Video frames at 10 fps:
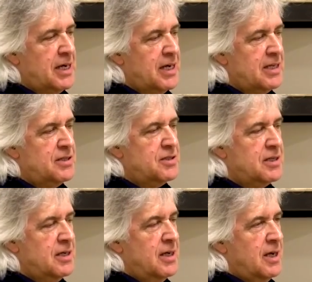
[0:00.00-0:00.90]
because
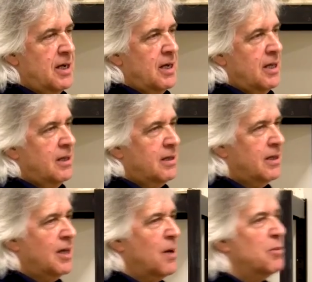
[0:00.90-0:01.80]
the
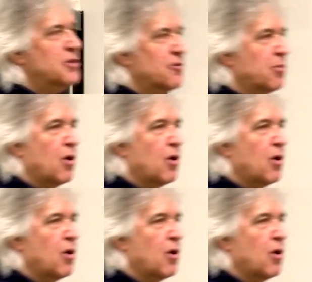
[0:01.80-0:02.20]
numbers of